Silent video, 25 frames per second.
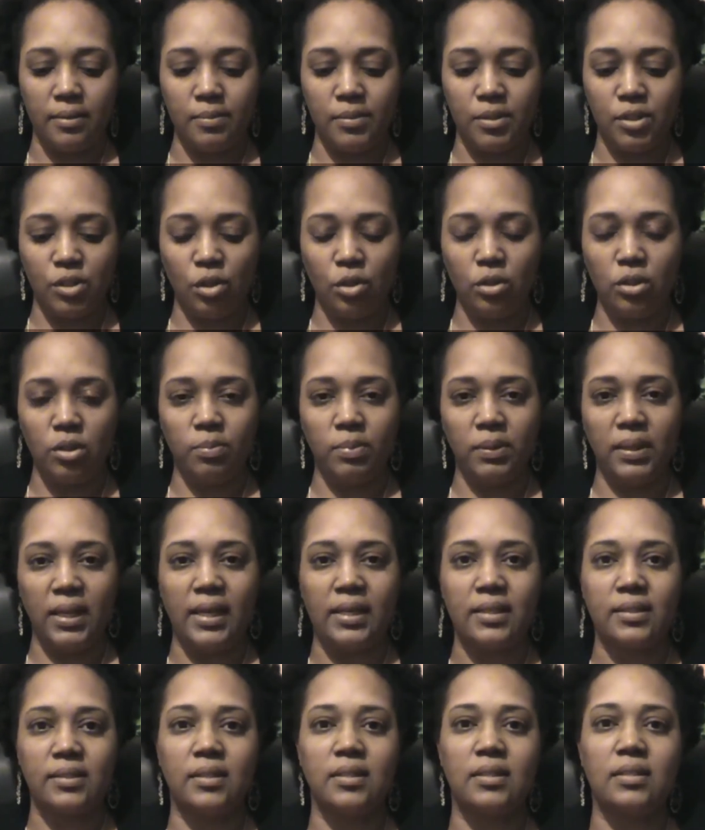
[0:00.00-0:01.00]
solar
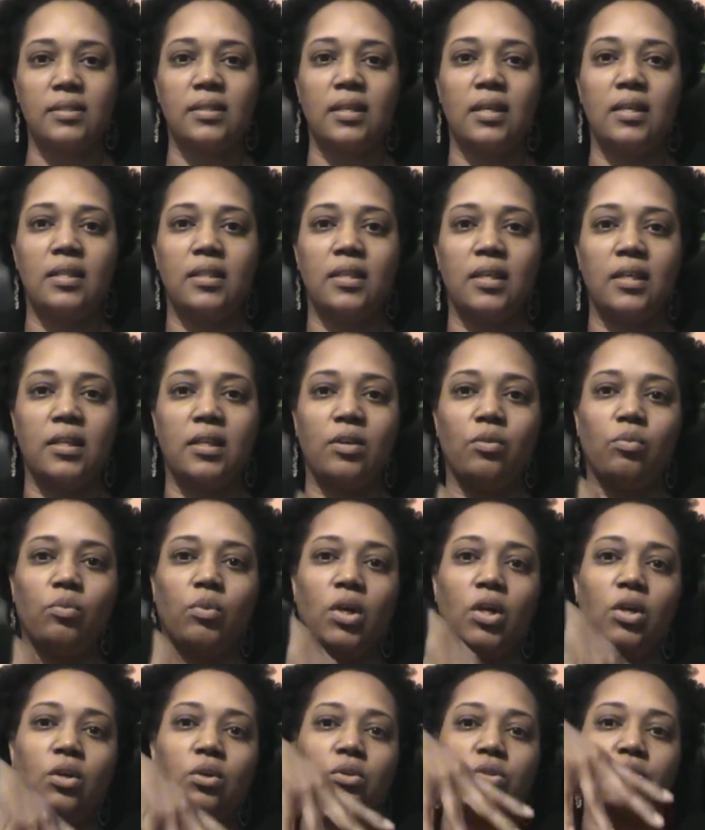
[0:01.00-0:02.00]
plexus, and then it
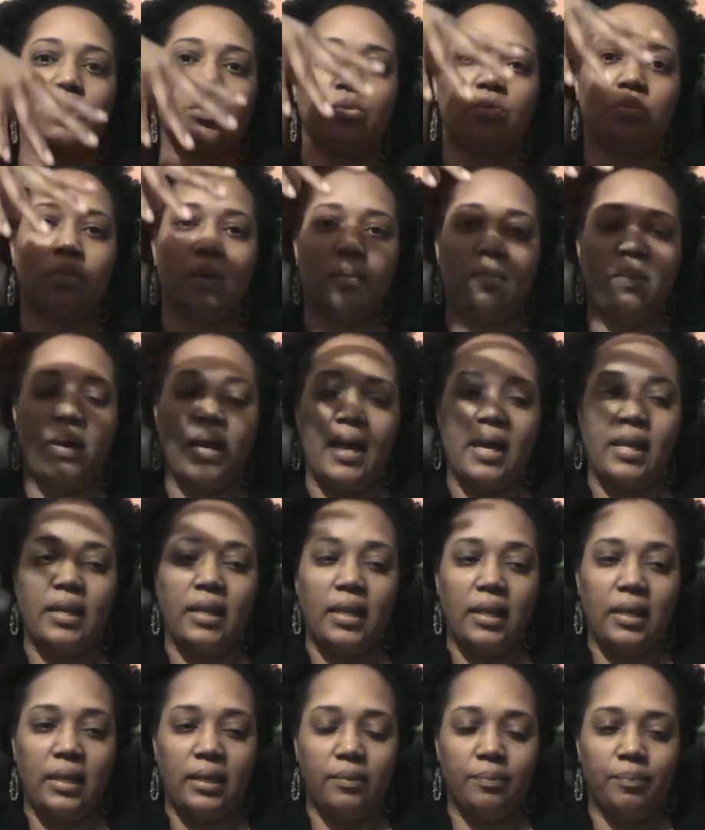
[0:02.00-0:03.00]
rolls through my
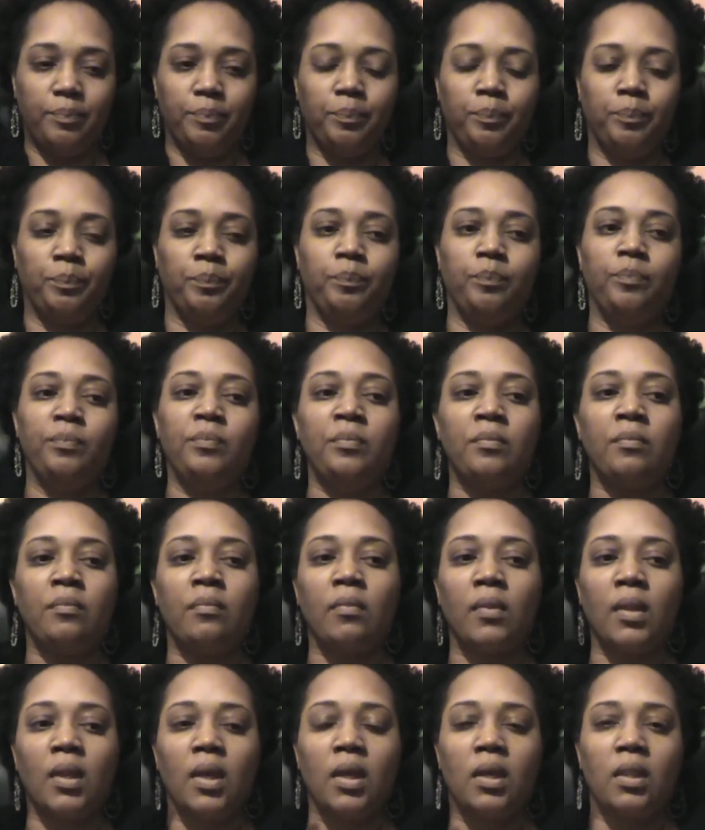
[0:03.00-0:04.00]
body.
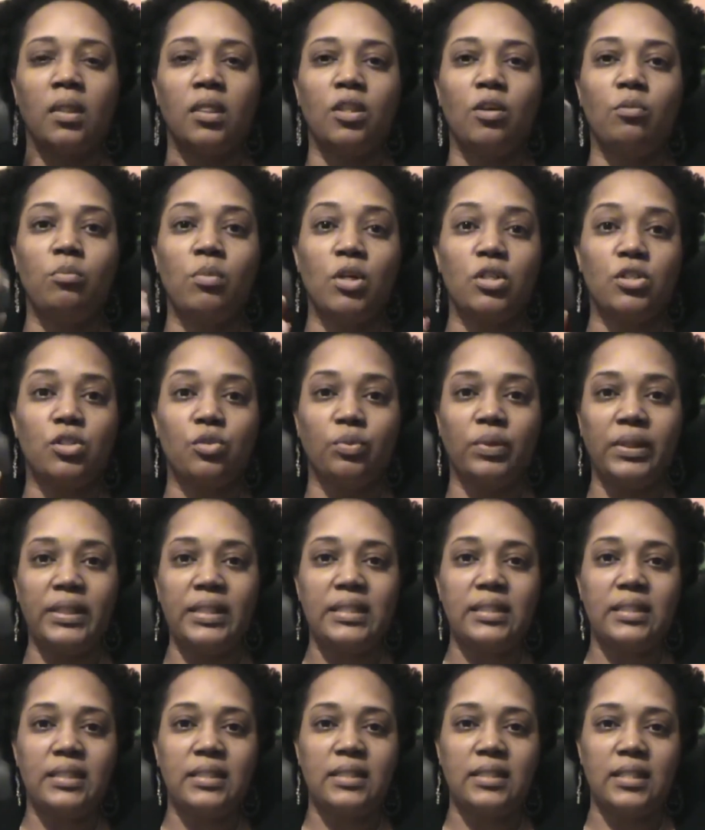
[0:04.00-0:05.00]
The most
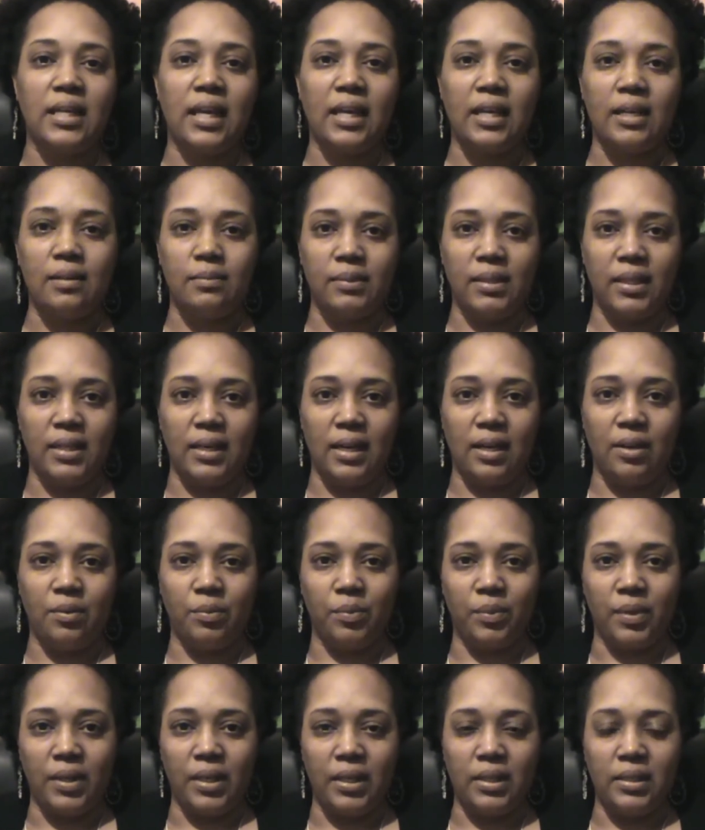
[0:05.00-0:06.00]
recent time that I
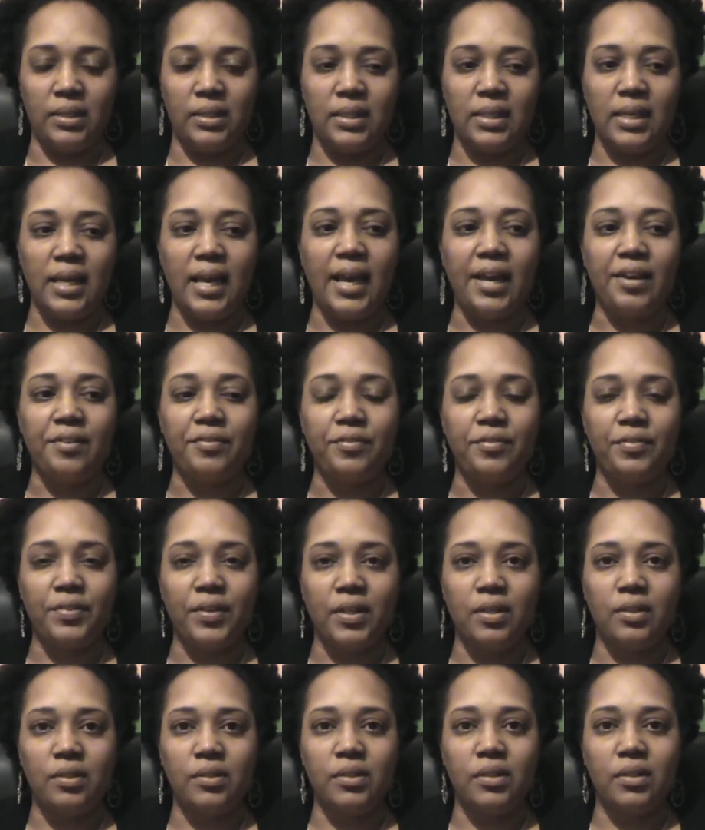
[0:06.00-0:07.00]
went, I
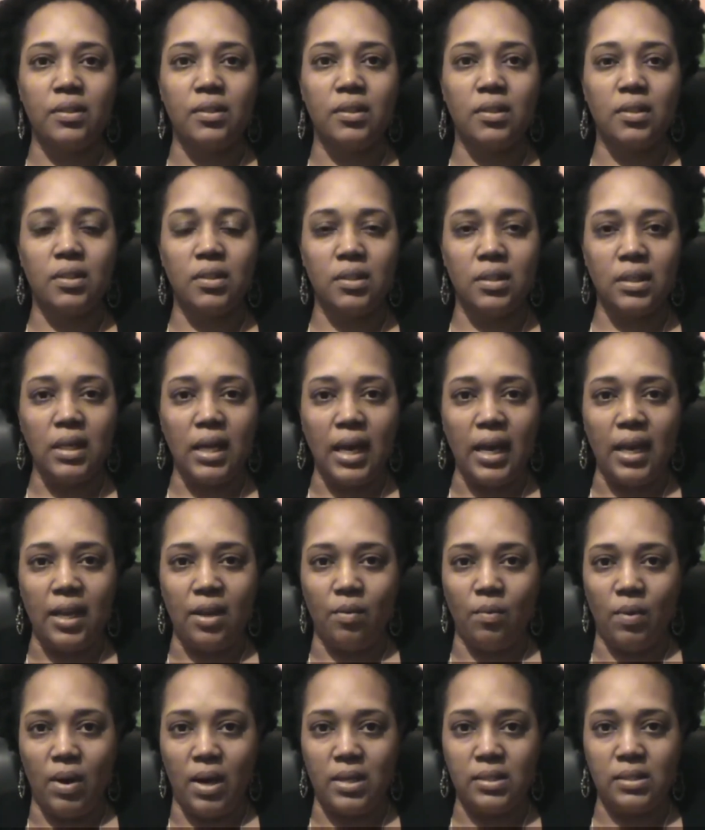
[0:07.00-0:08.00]
felt
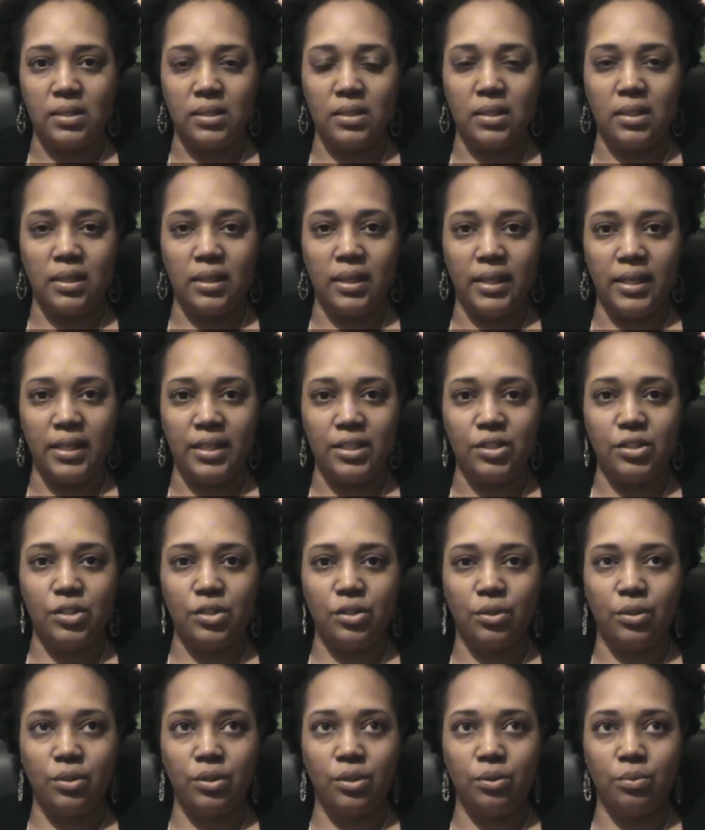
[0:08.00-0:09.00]
ayahuasca
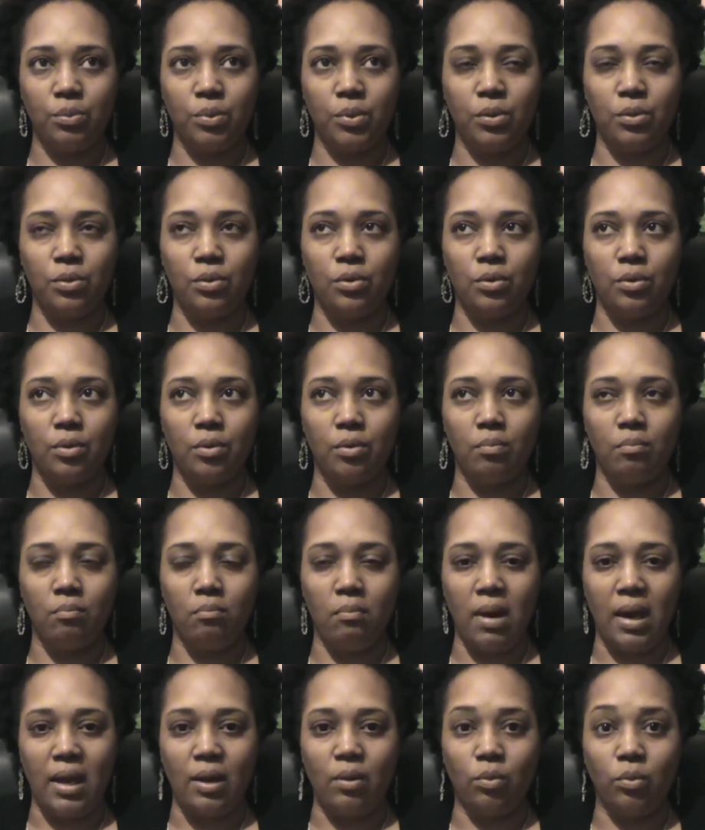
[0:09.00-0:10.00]
enter through
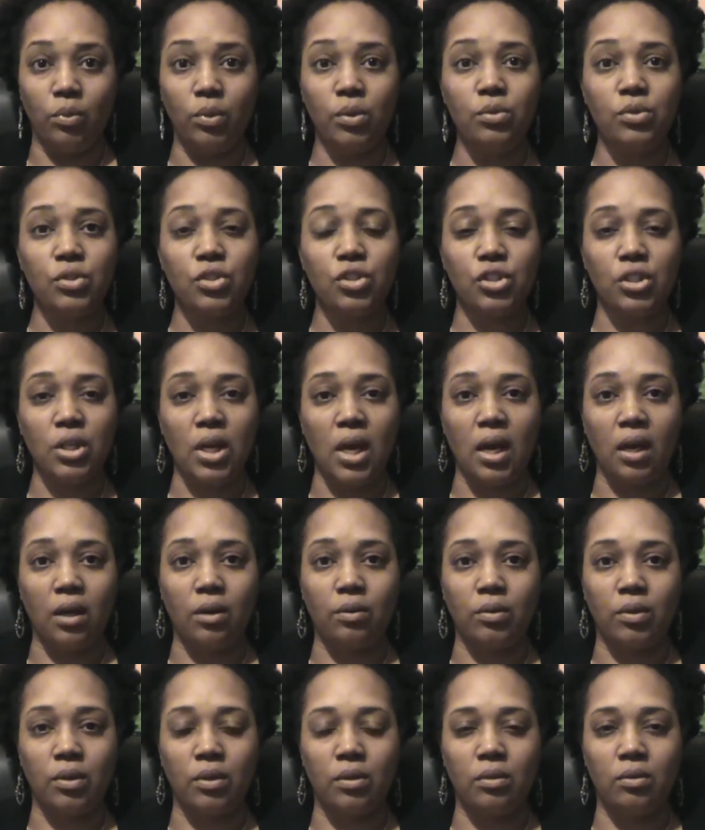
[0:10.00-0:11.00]
my root
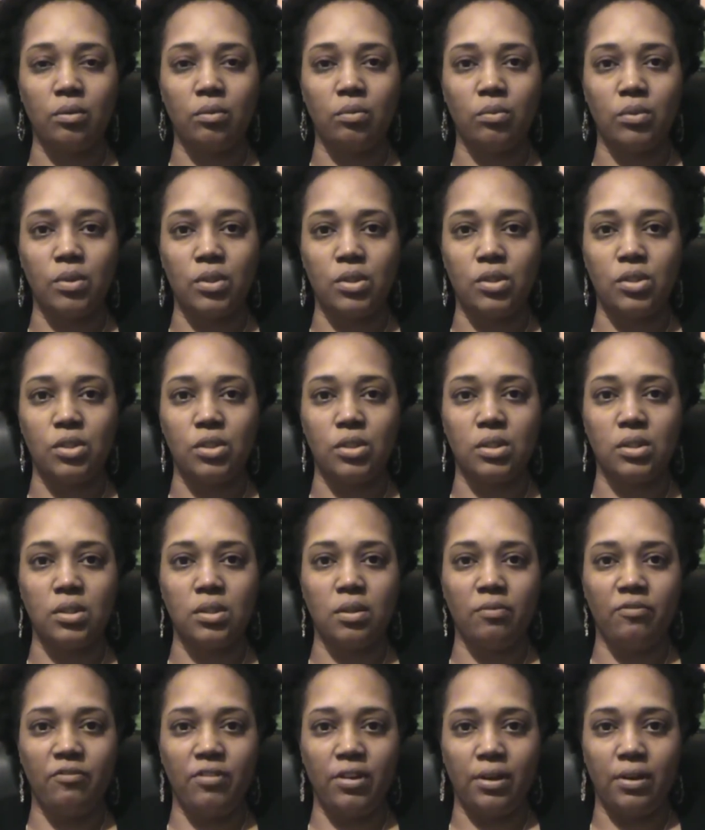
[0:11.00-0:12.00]
chakra, which is
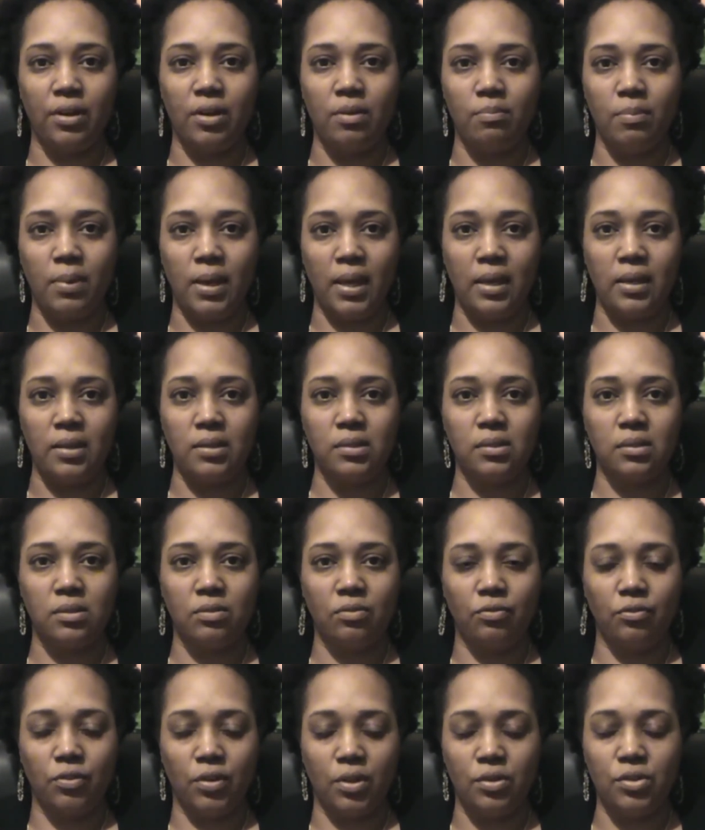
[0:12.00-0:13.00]
the very base, the
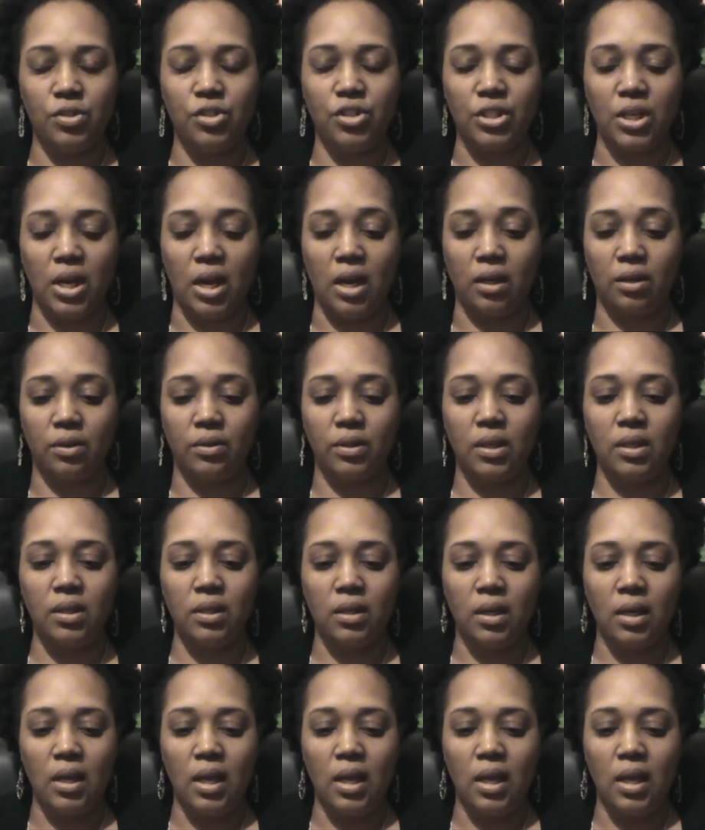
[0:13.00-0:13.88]
first chakra,